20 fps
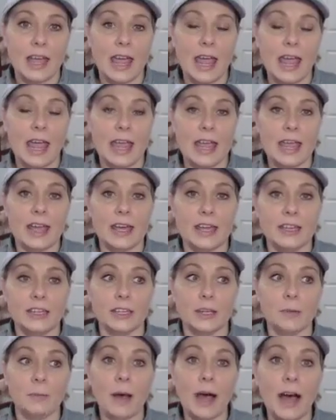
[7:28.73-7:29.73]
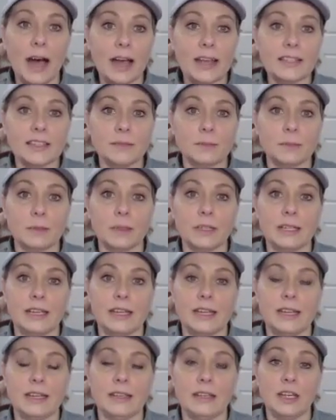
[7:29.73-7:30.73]
and
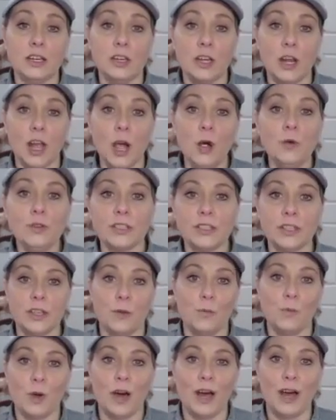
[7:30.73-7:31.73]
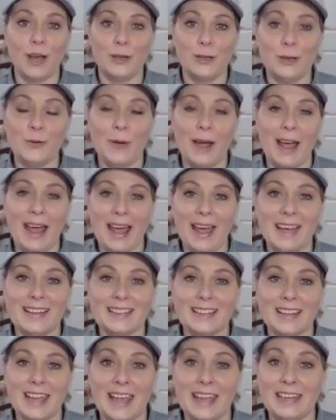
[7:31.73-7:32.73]
possibly know someone who
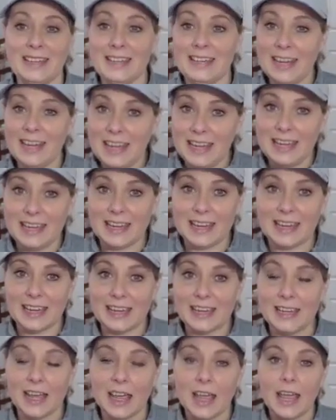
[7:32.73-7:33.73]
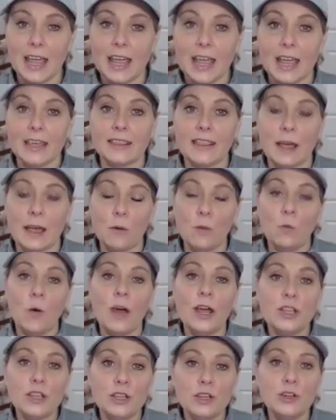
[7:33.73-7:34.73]
has a need, that
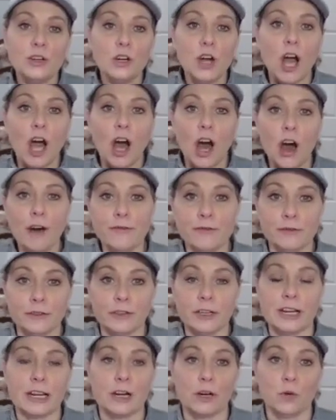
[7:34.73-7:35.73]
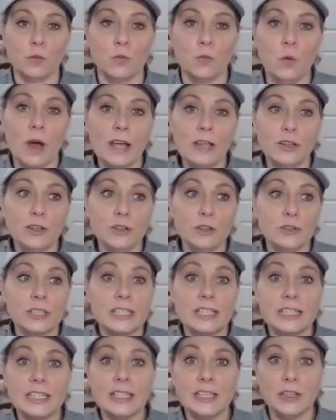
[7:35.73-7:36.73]
what you're offering or what your
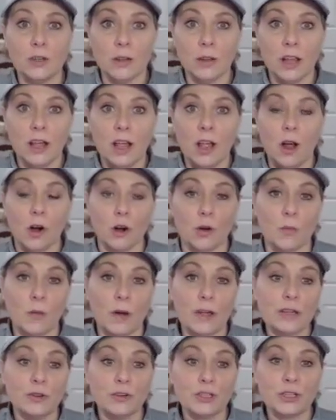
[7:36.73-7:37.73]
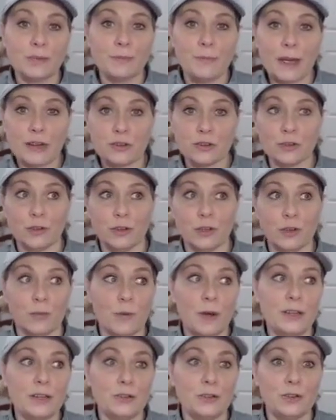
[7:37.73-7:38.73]
deal or what your special or
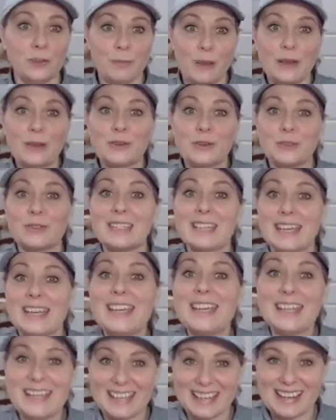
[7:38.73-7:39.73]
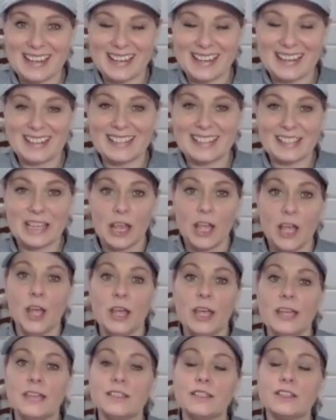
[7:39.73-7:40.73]
what your specialty is
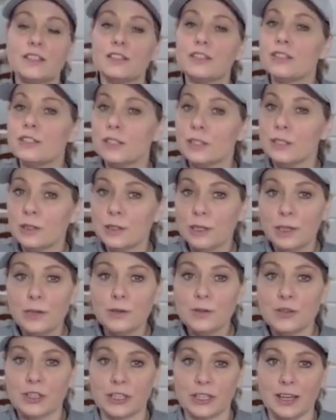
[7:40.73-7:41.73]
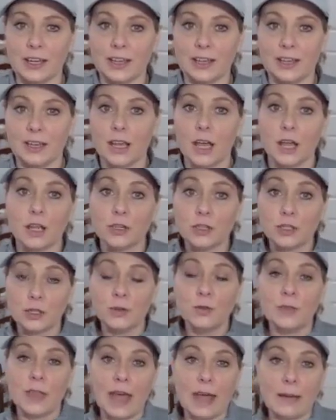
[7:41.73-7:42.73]
the solution
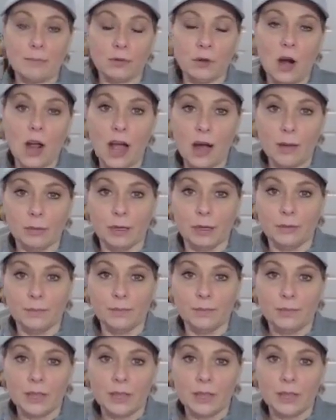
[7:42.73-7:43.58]
to that problem.